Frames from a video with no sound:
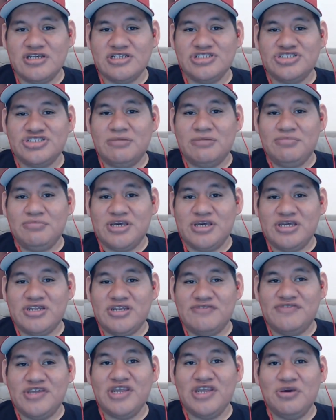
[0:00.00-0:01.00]
jump in,
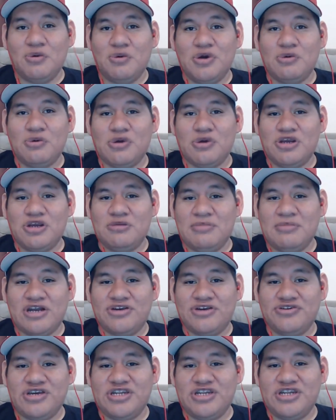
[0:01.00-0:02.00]
if you didn't want to worry about
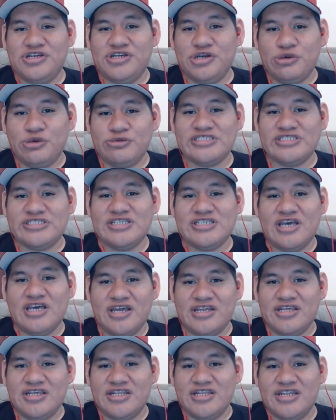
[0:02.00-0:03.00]
creating your own design
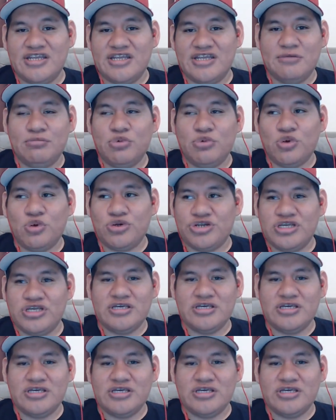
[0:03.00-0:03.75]
and then importing